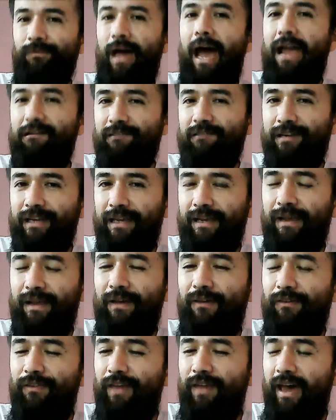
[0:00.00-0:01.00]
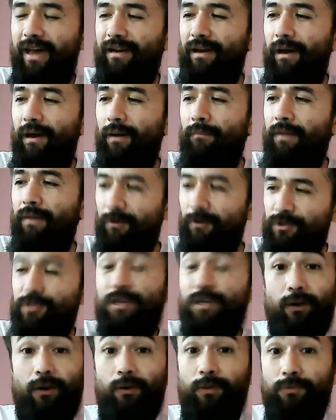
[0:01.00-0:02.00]
irony that
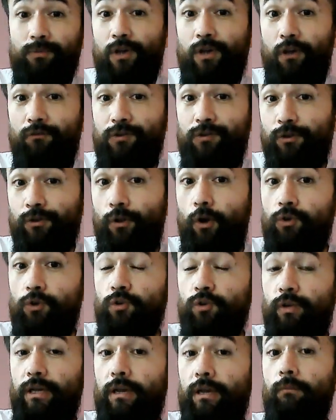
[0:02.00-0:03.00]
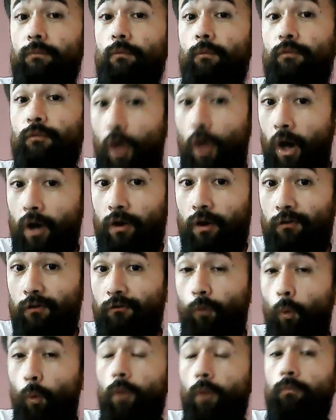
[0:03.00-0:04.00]
Aristotle himself is largely thought
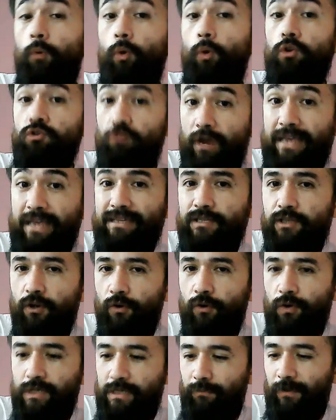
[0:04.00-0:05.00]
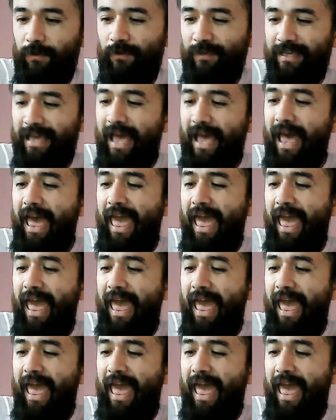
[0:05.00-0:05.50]
of or portrayed stereotypically